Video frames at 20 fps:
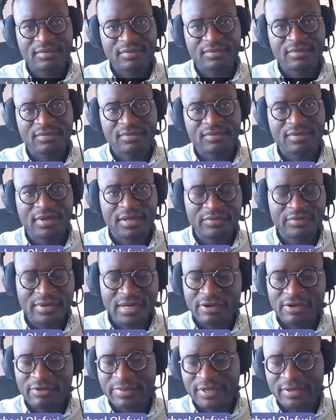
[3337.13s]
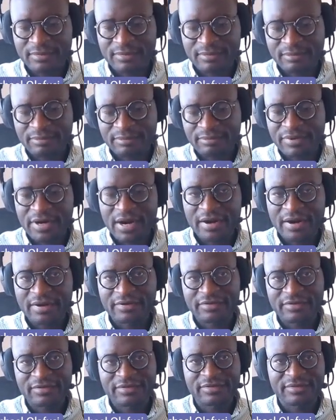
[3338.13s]
No, it will now be
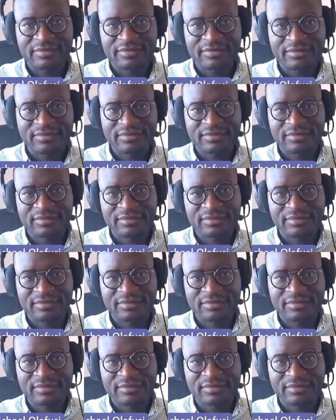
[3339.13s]
price